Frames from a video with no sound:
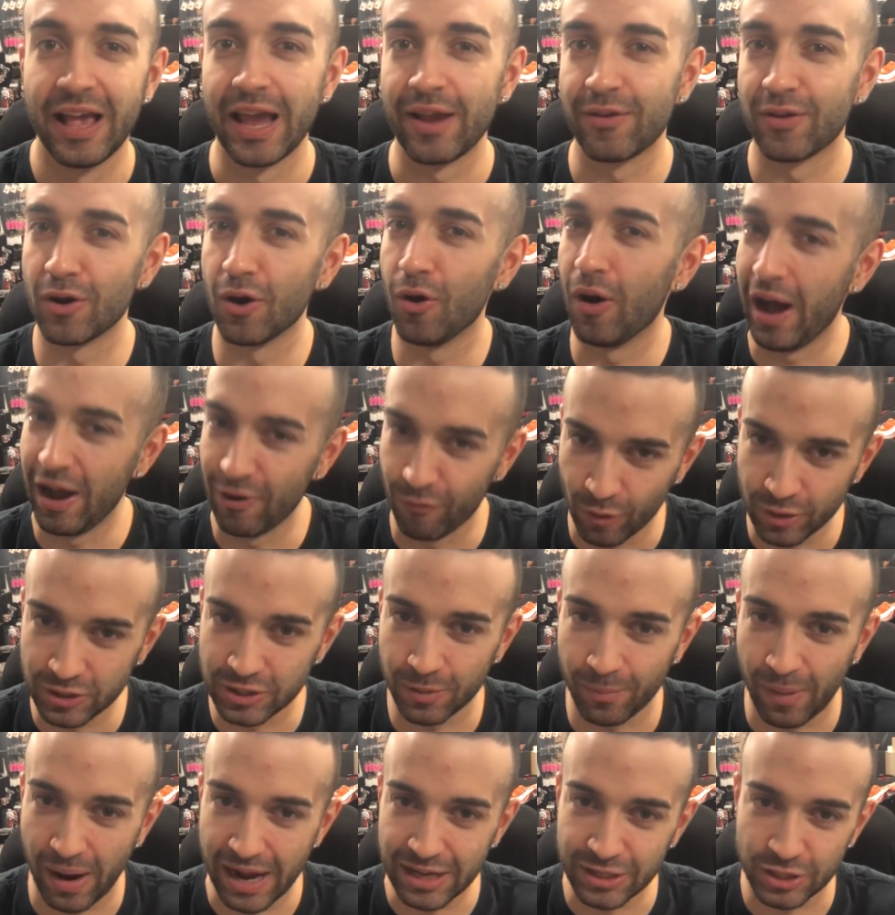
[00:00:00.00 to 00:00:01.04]
If you don't have
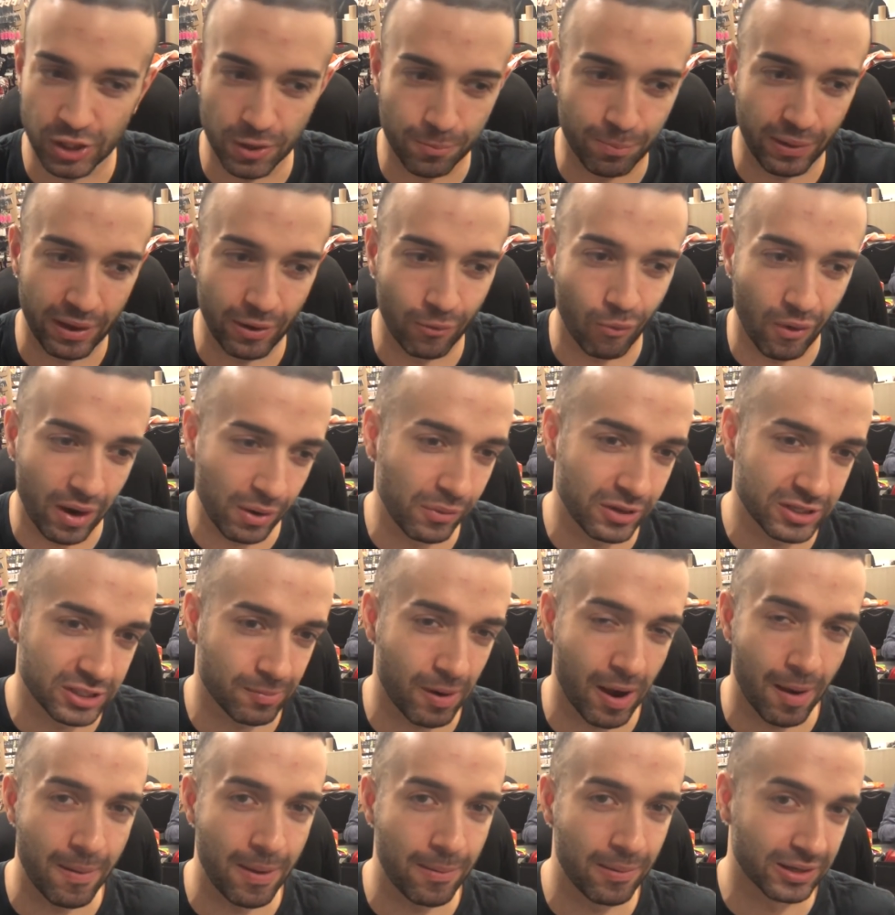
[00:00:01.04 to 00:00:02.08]
wisdom eyes, you can play one
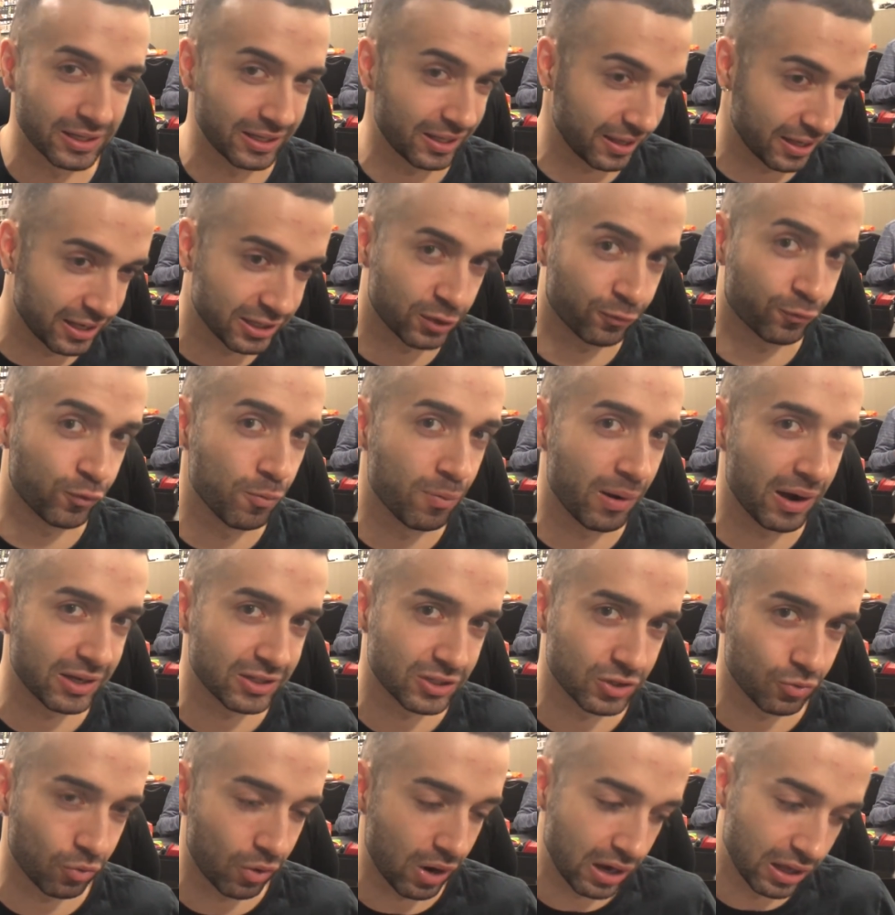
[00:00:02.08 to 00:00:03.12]
wisdom eye maybe because I think it's a few
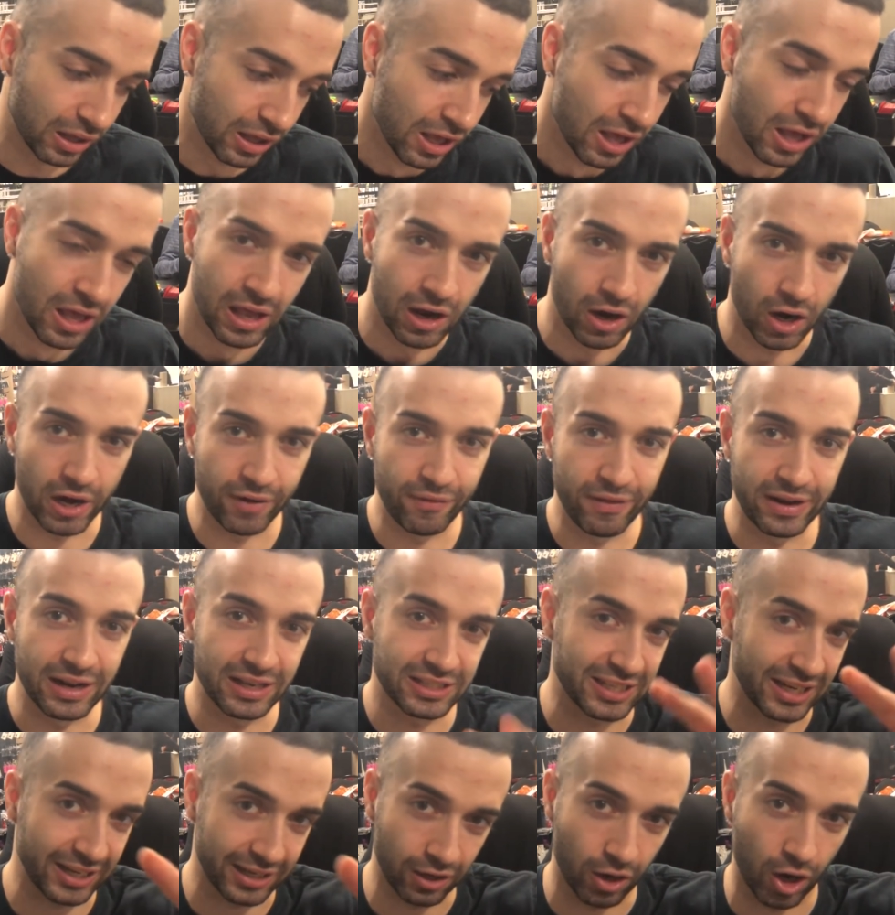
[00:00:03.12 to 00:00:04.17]
bucks as well, or even a
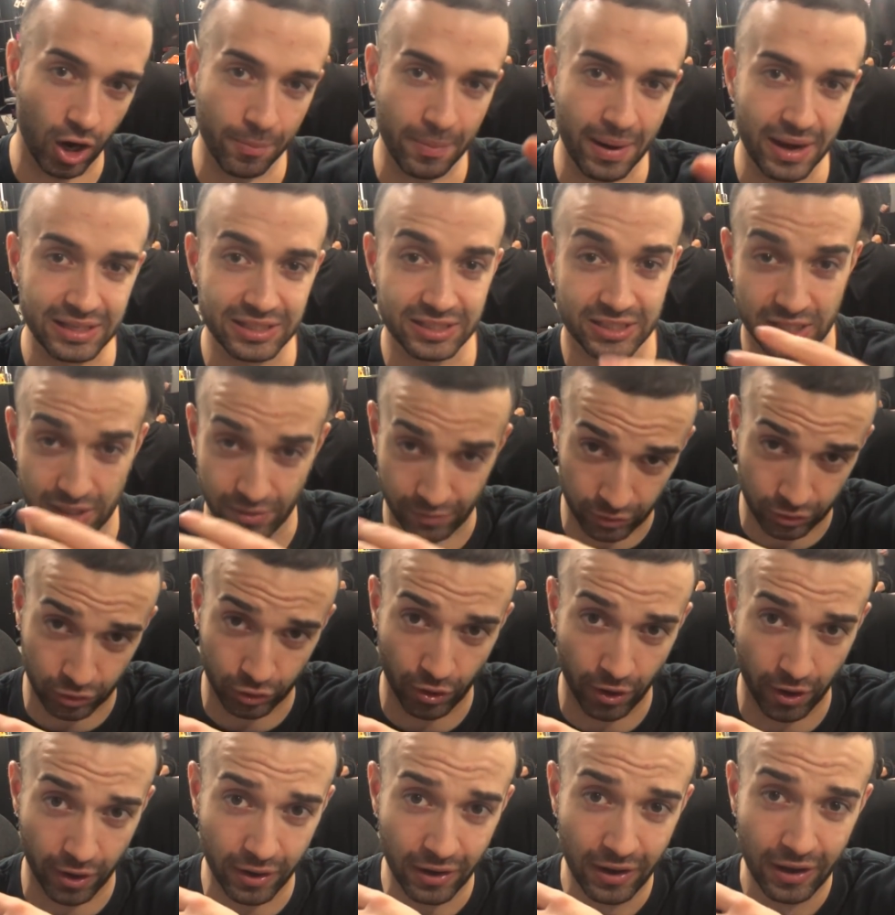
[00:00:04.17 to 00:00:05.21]
second harmonize instead of a
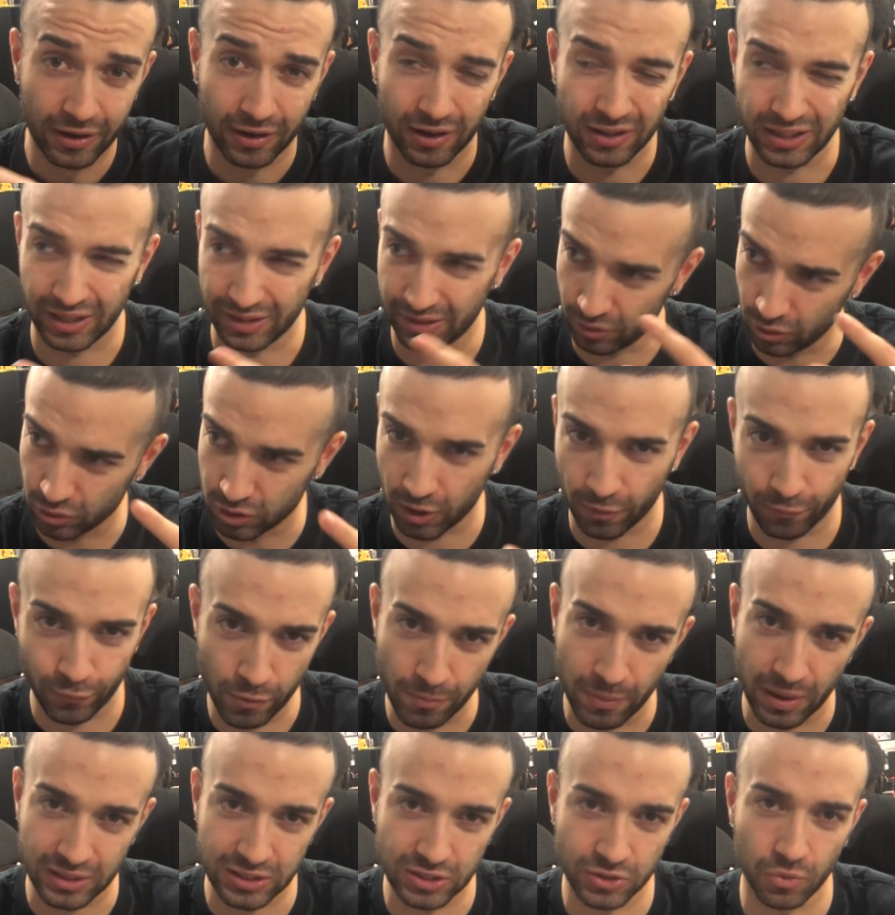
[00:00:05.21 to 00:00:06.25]
third because I think those are a
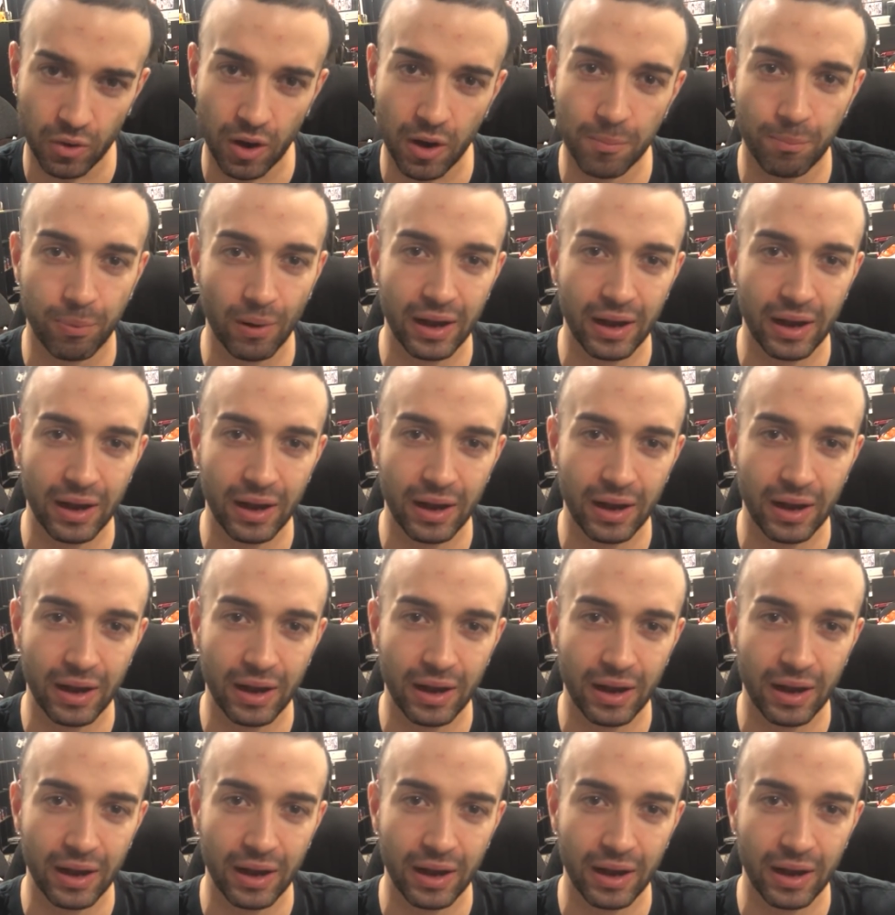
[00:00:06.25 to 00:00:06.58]
few bucks as well.